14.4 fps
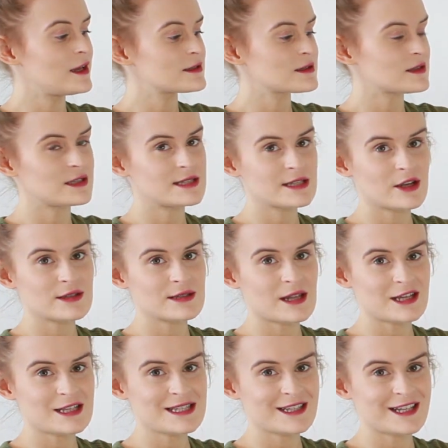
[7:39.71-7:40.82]
So these go
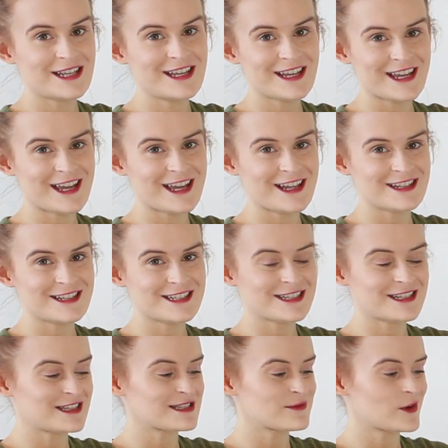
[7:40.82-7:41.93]
nicely, and
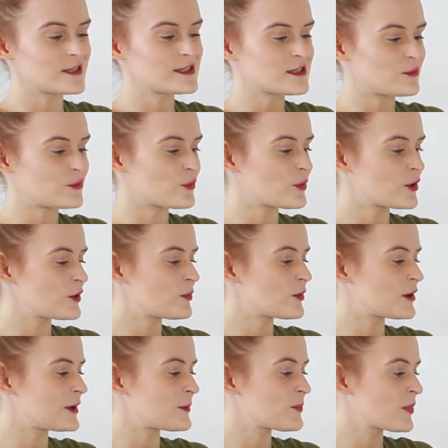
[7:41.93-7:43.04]
it's very summer
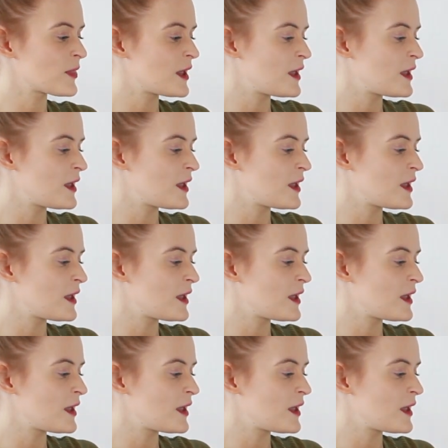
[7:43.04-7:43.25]
appropriate.